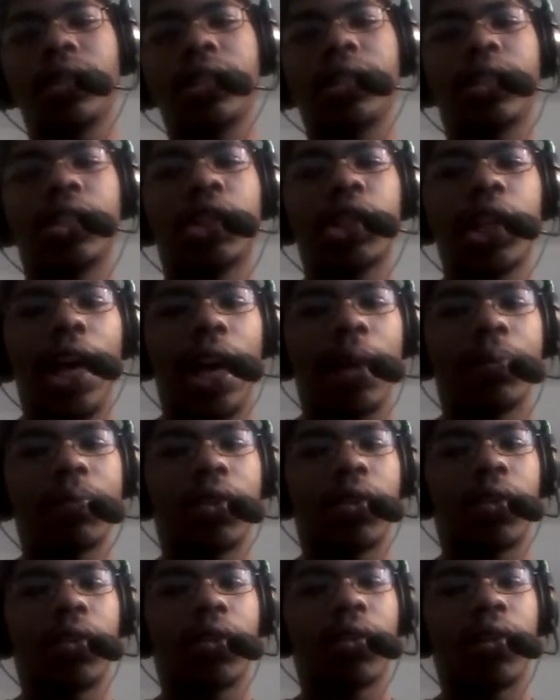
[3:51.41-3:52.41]

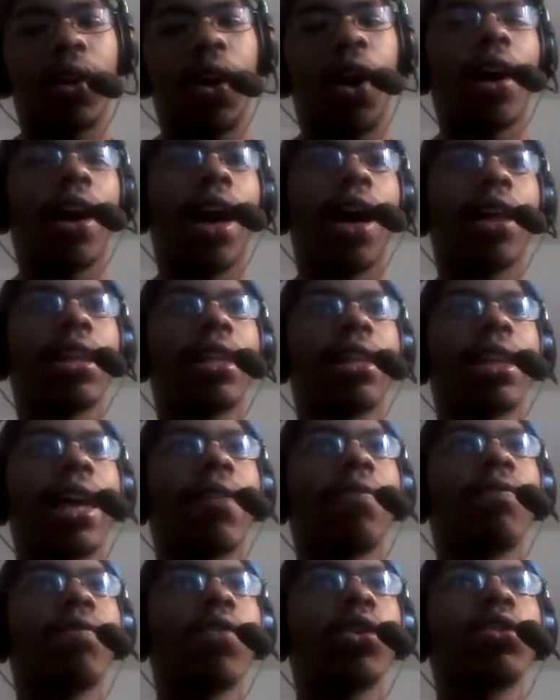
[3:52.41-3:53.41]
chapter,
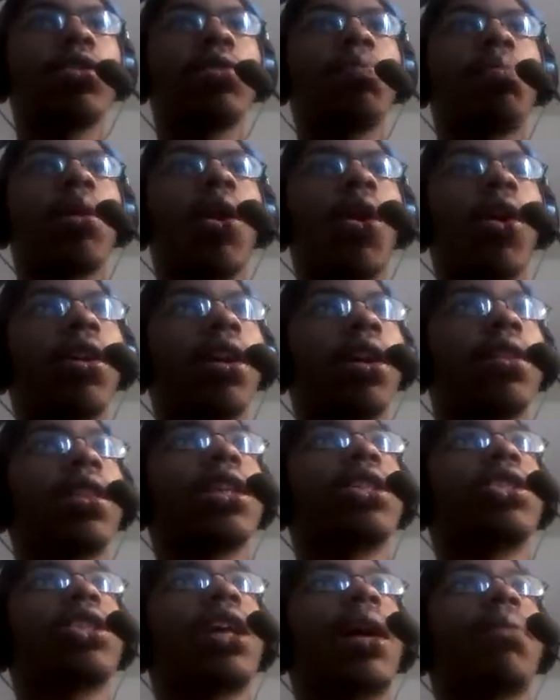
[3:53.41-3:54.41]
like first part of the
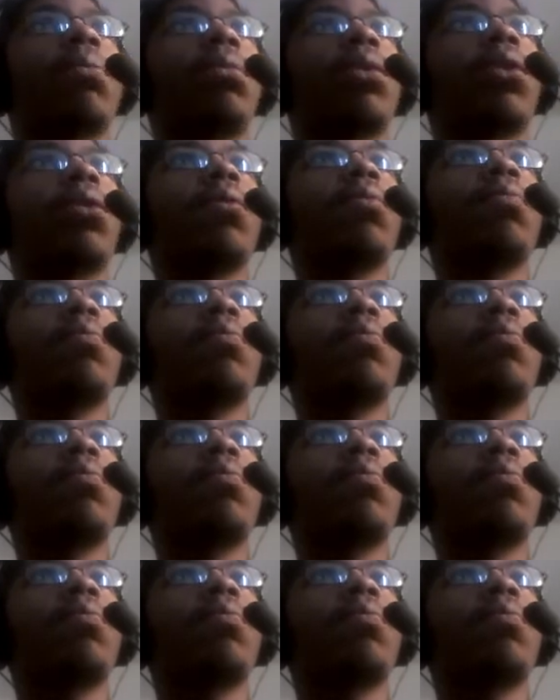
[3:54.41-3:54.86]
chapter,